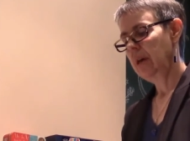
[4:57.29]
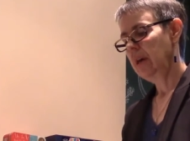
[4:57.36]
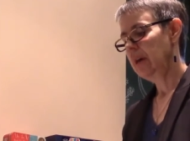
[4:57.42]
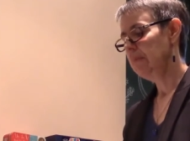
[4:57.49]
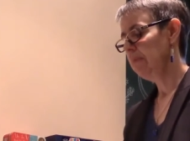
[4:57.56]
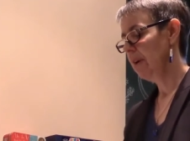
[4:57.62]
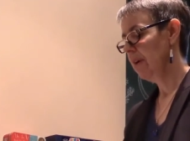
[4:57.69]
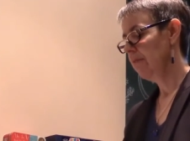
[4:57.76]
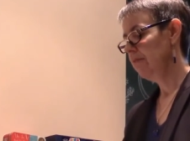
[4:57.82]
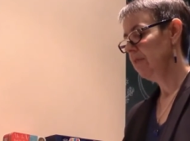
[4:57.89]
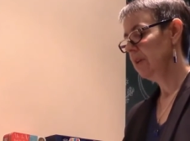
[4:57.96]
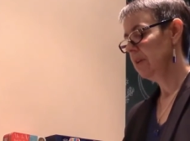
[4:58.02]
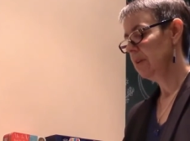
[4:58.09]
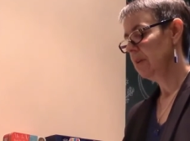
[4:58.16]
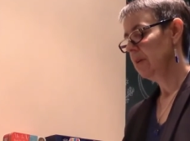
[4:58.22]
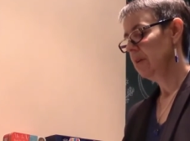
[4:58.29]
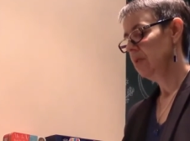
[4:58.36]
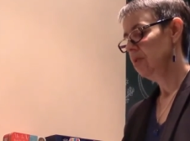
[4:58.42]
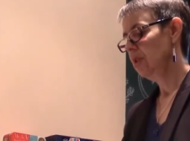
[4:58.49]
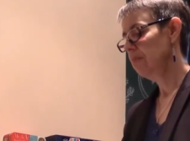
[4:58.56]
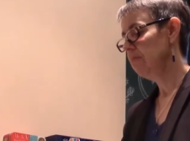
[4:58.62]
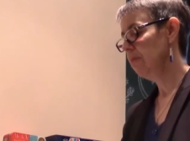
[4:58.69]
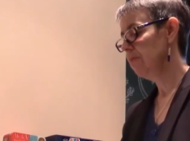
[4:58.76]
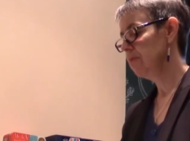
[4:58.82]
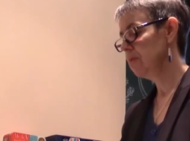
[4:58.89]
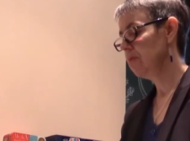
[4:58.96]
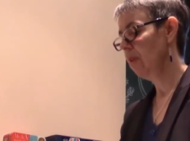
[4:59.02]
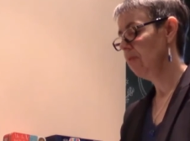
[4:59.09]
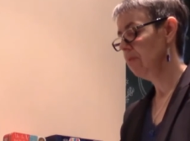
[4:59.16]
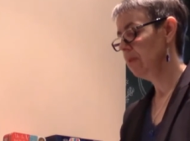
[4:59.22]
In bare feet, Joe moved
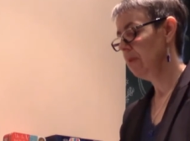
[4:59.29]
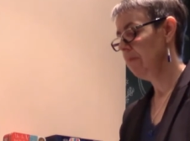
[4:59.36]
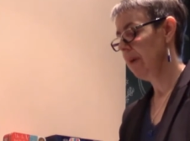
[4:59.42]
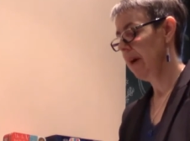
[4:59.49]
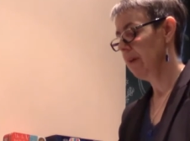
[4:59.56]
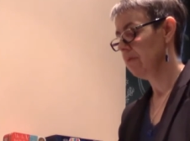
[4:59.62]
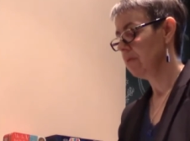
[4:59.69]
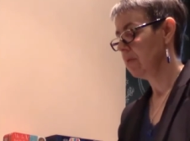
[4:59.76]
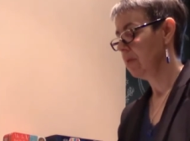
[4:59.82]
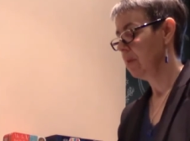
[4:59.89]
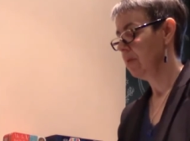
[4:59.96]
slowly about,